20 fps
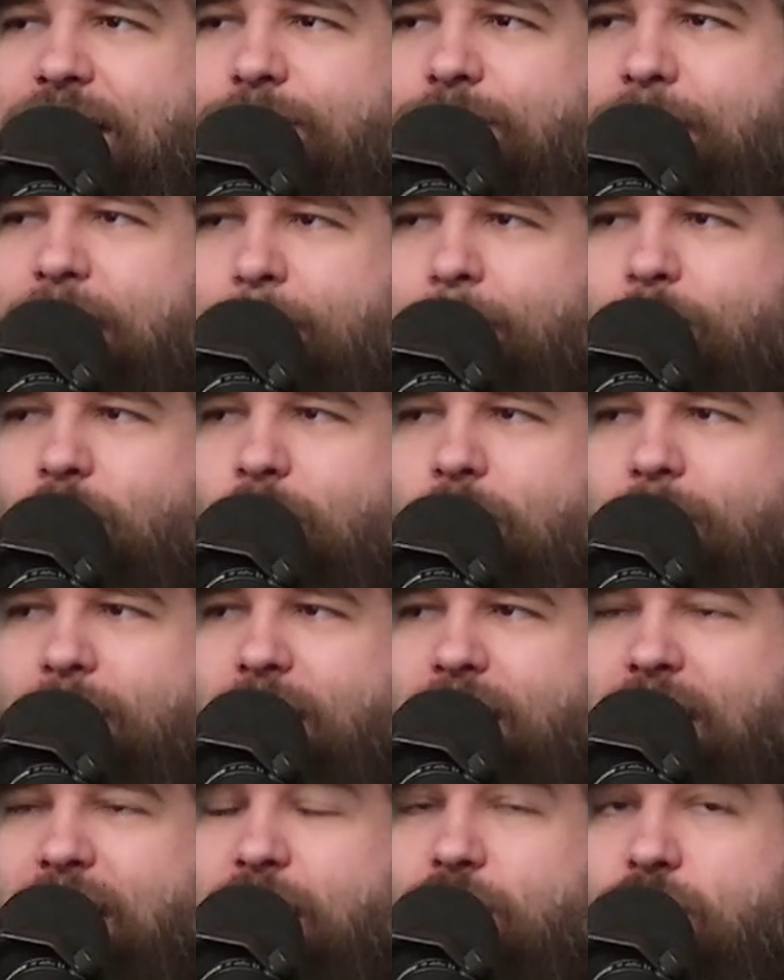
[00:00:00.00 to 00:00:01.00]
popcorn
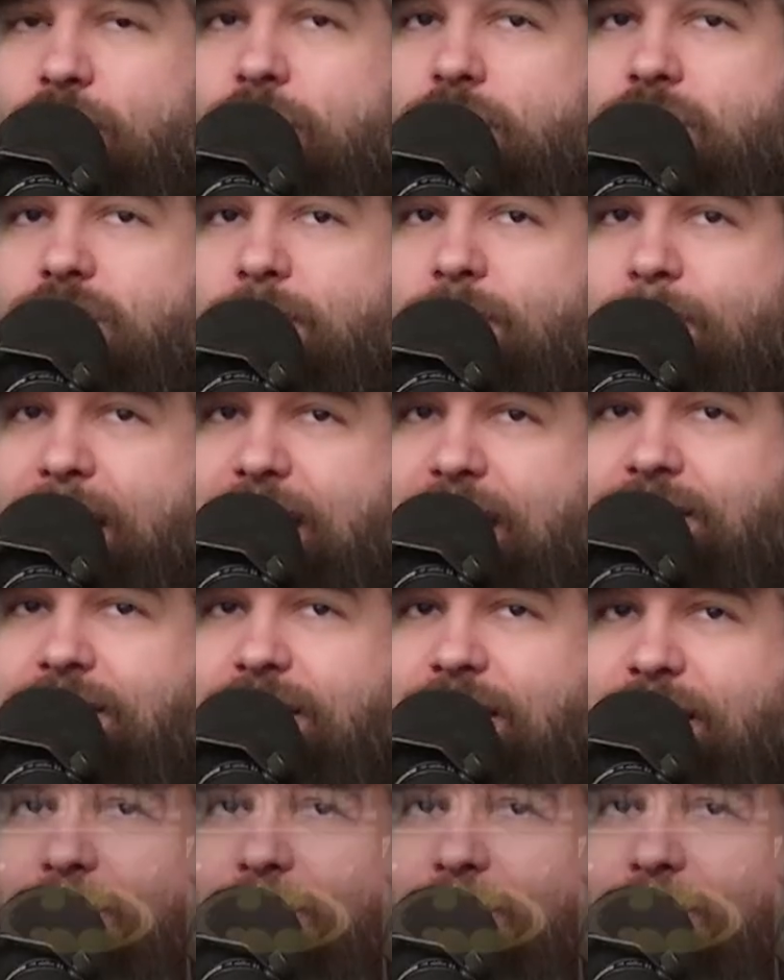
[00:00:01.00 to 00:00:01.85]
bucket looks amazing.